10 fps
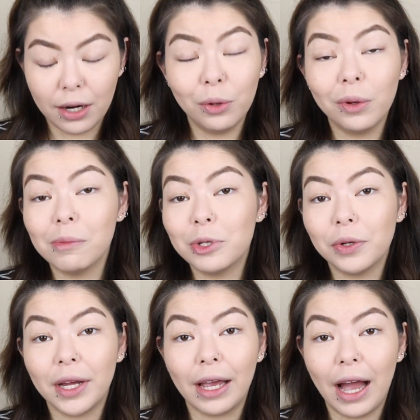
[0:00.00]
I don't know what I'm
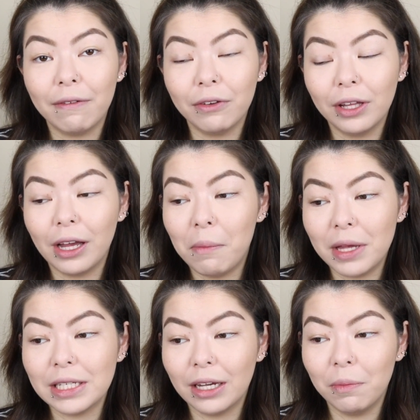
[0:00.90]
doing. I feel like I'm
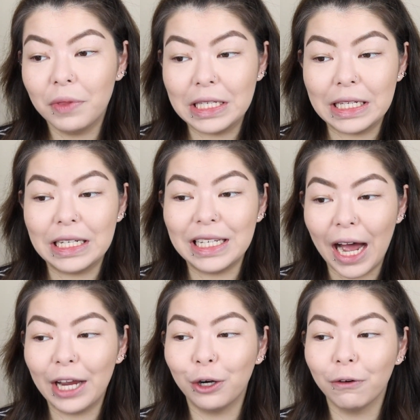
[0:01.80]
messing up this
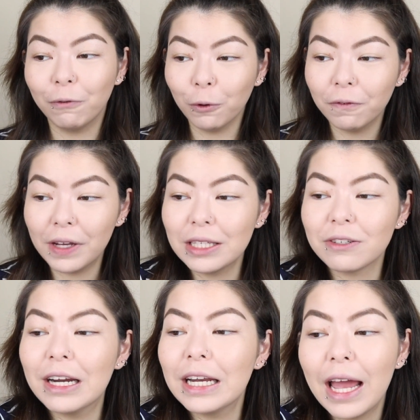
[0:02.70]
entire full face right